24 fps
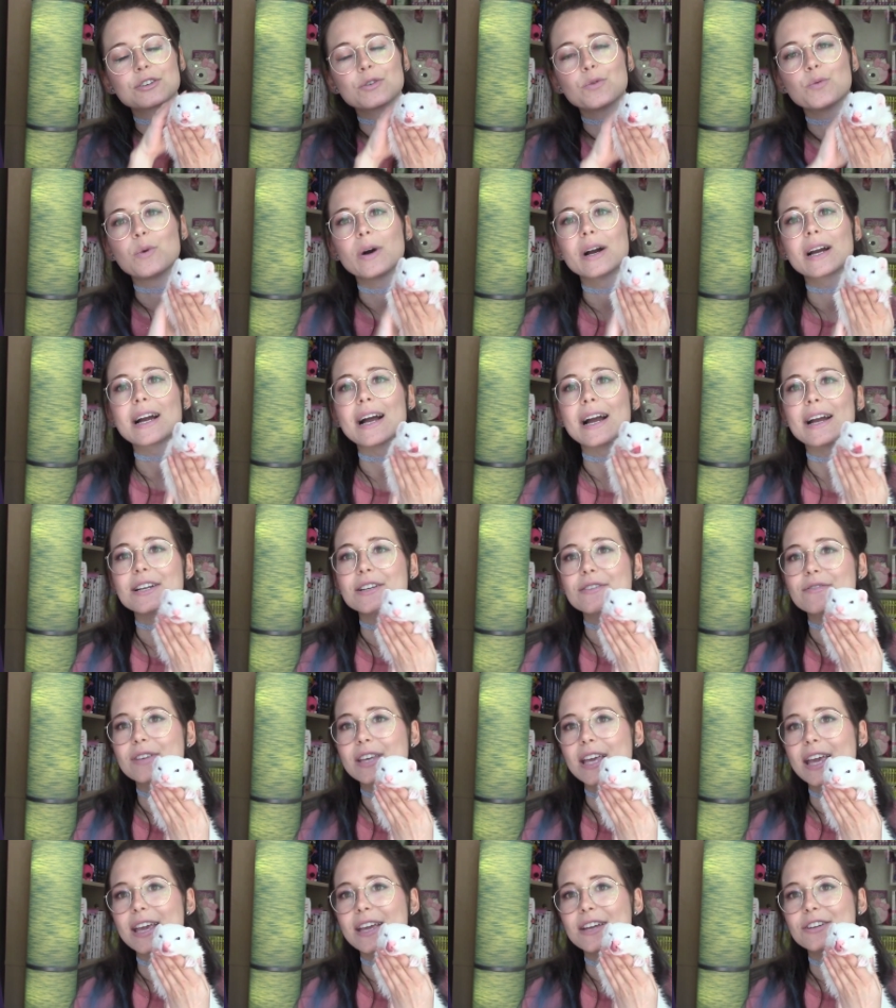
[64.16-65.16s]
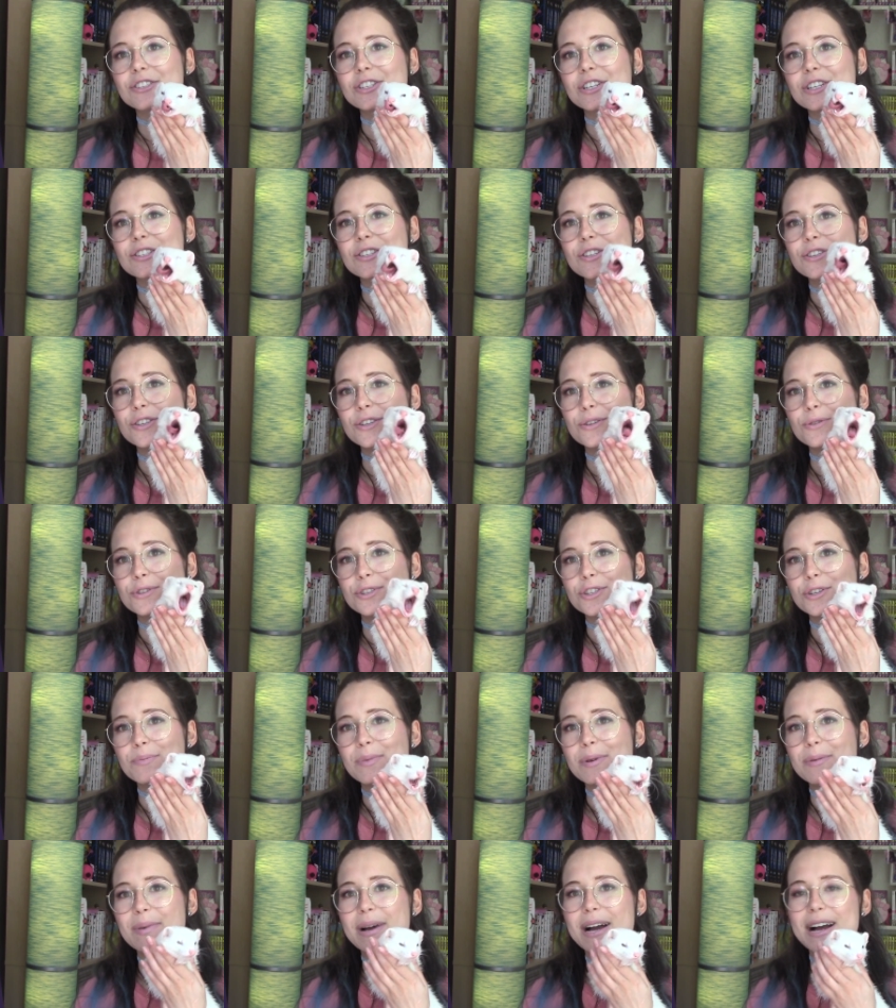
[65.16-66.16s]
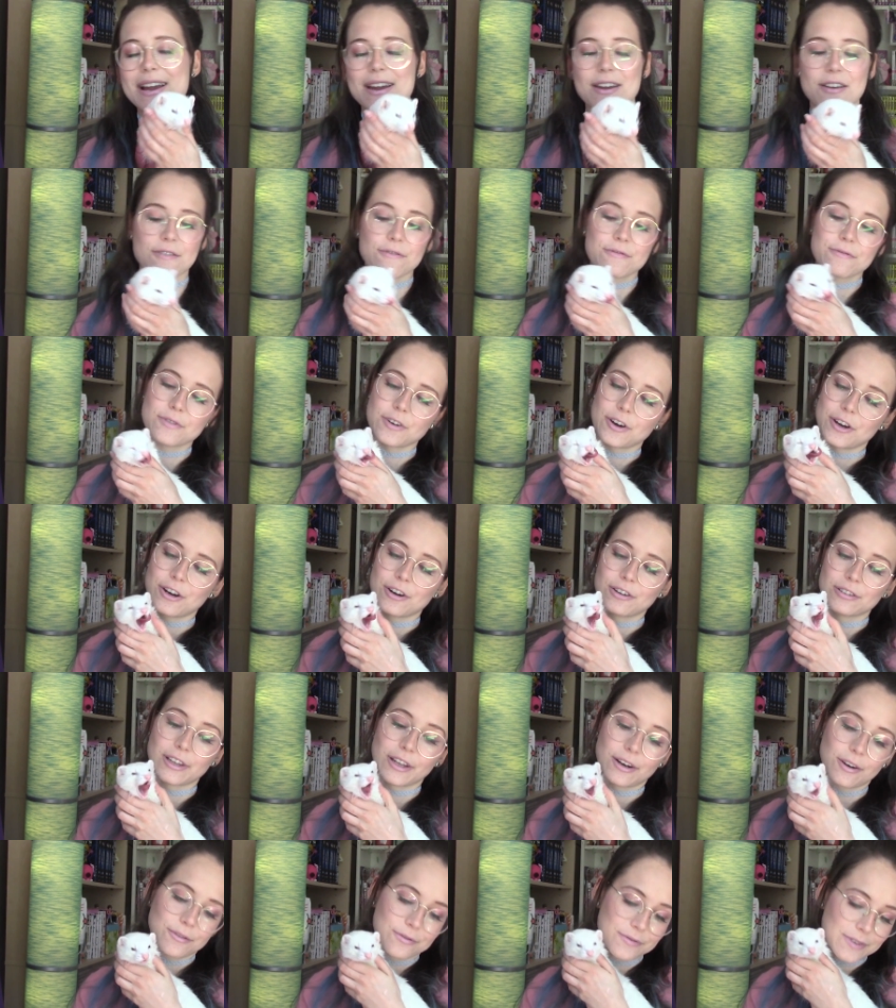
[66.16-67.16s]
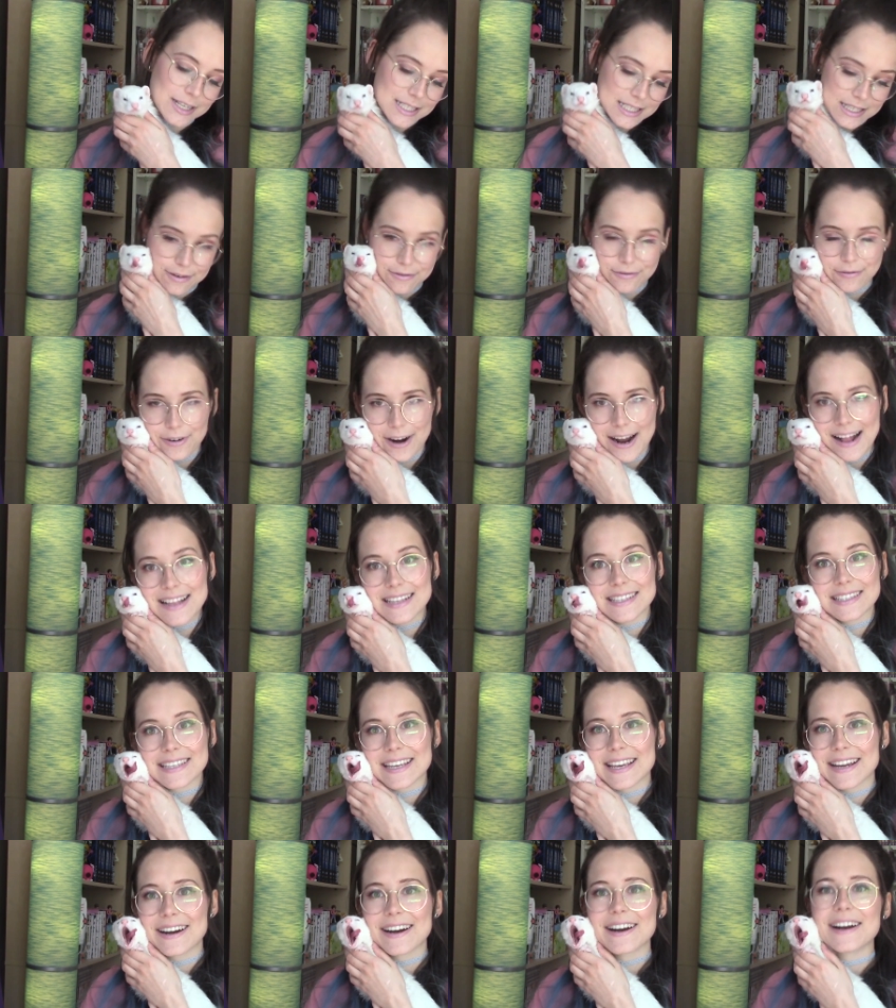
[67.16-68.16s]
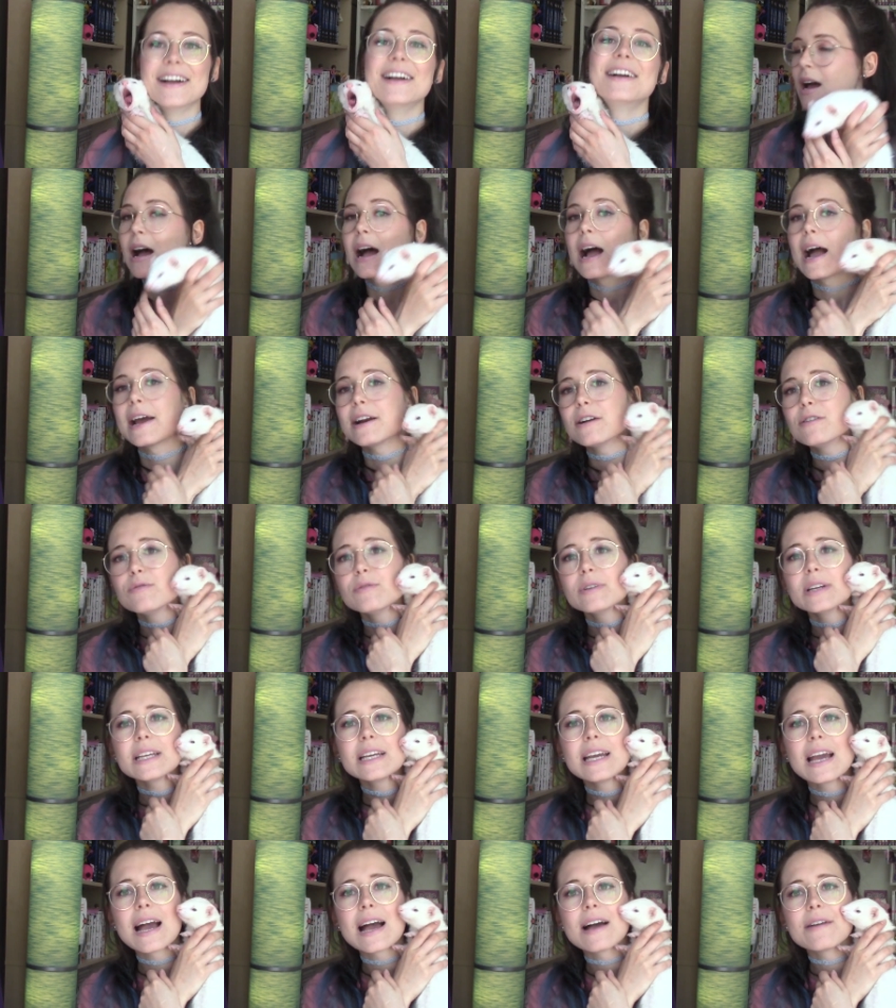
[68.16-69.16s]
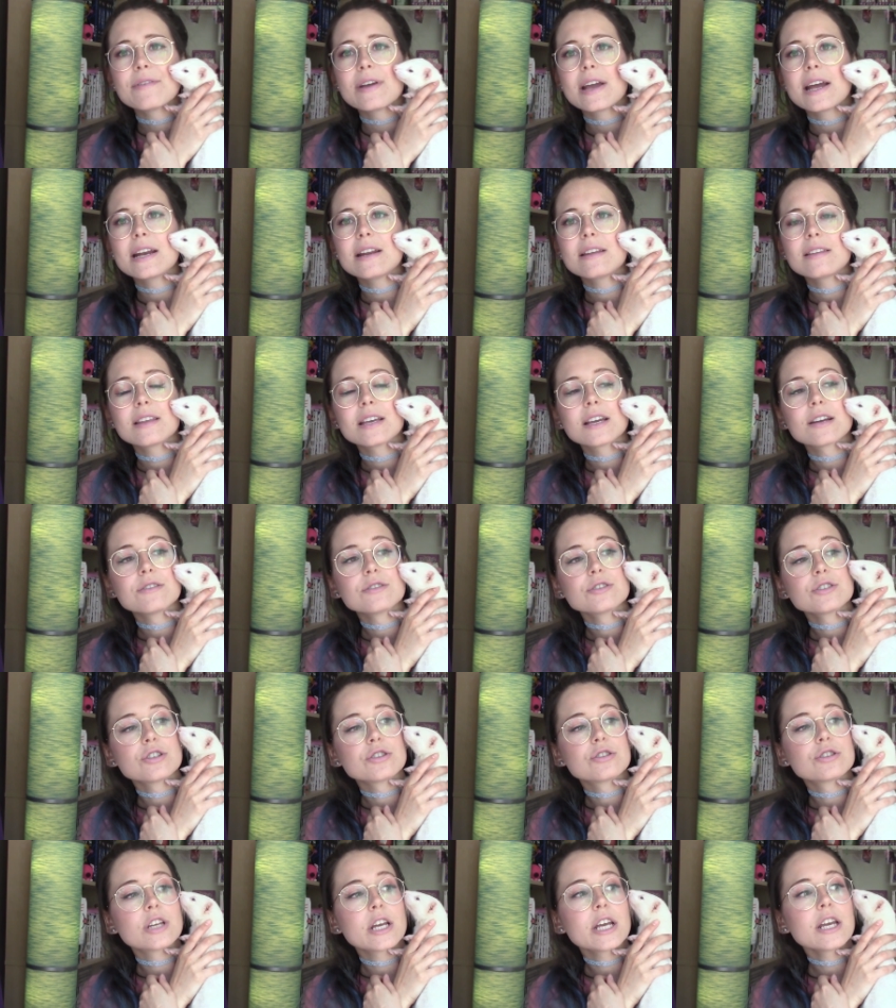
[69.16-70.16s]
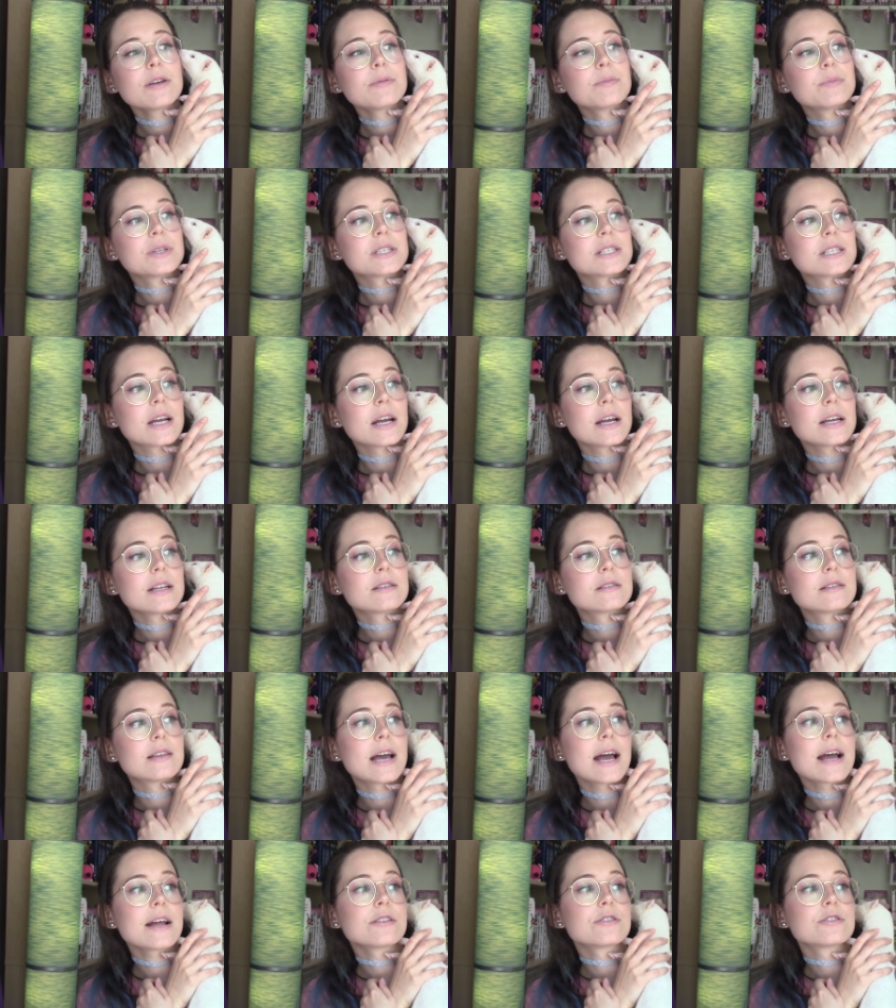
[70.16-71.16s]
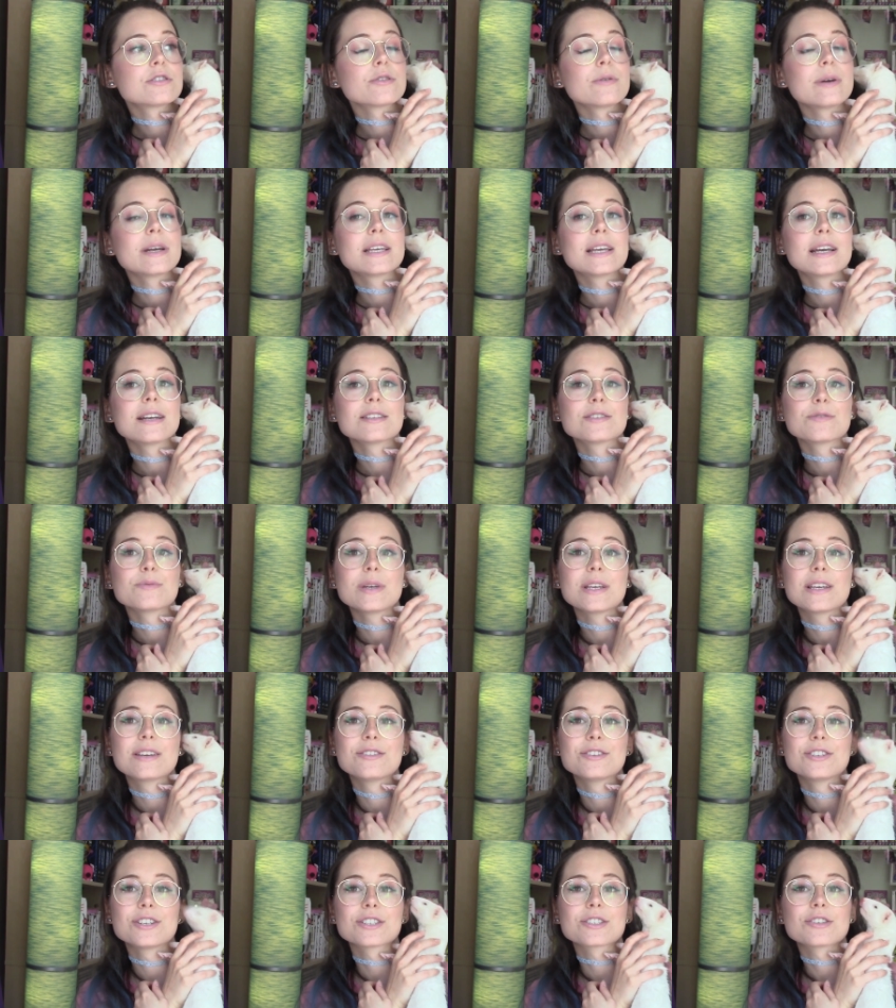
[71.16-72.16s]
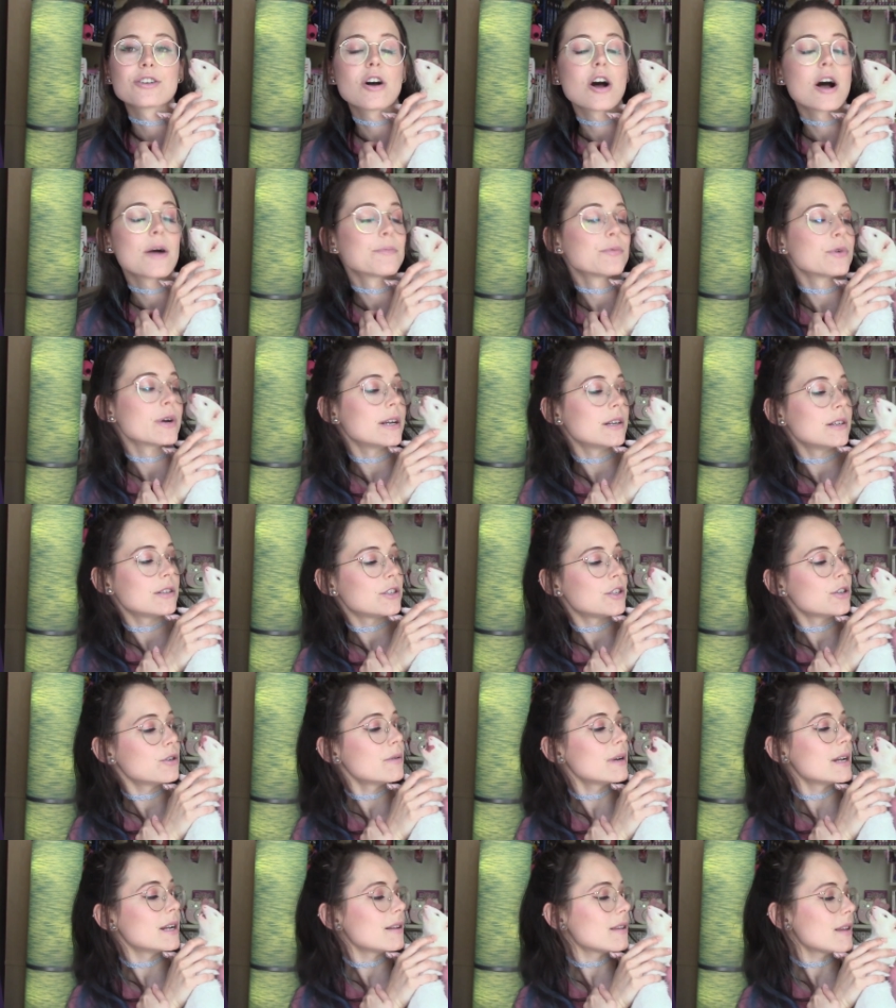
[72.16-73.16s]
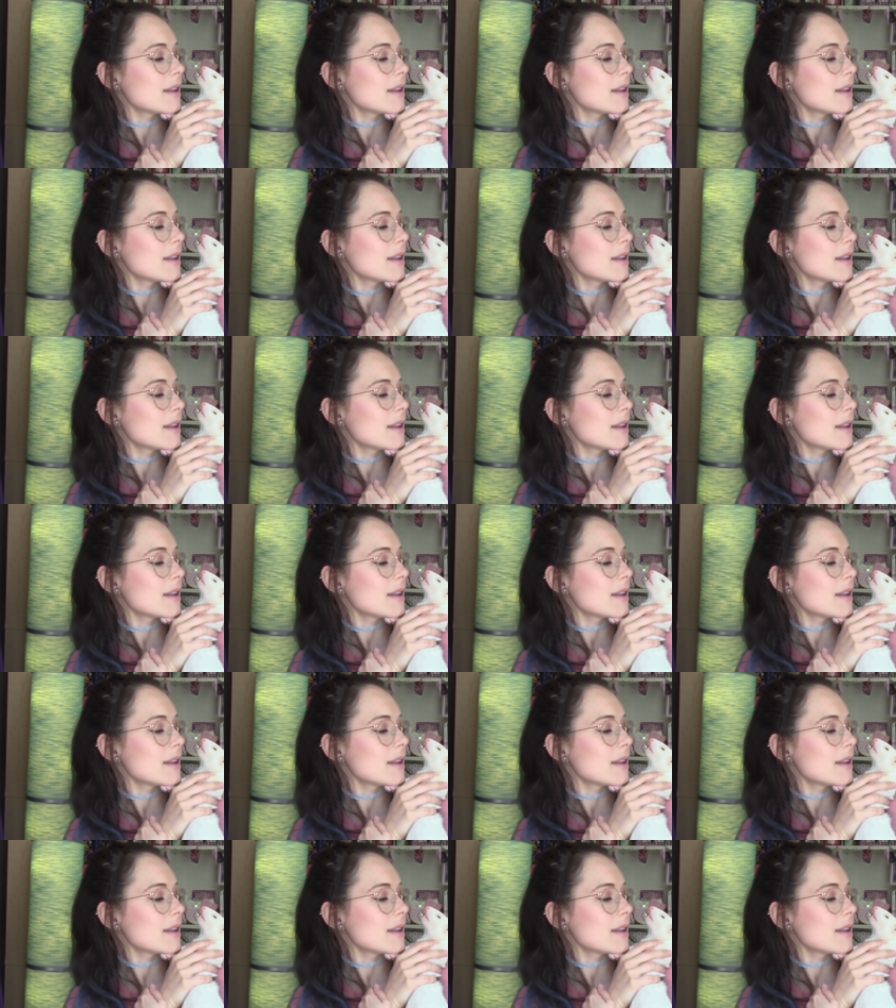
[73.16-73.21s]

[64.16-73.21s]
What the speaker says: what kind of cages you should be buying for your little fuzzy friends here. I don't really have anything else to say besides that, so I guess we can just hop right to it.